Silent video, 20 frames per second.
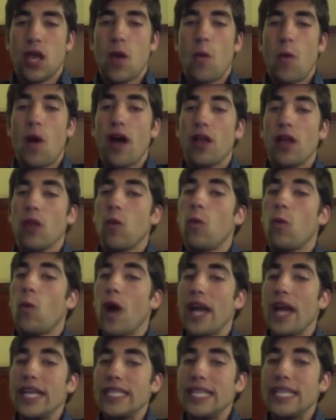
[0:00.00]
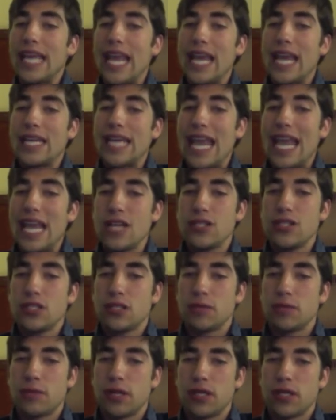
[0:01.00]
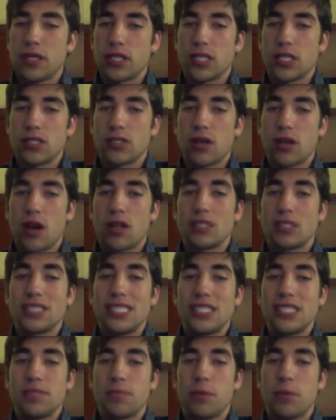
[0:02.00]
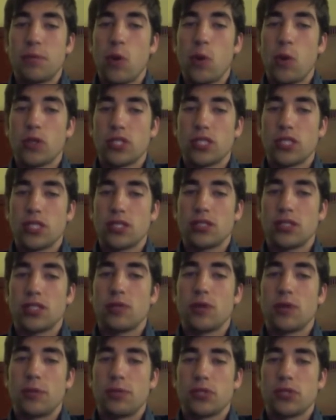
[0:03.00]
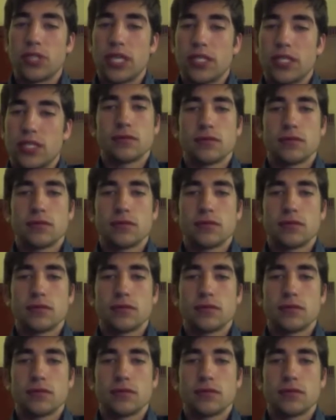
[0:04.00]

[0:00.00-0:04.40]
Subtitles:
while white and Asian Americans are disproportionately represented.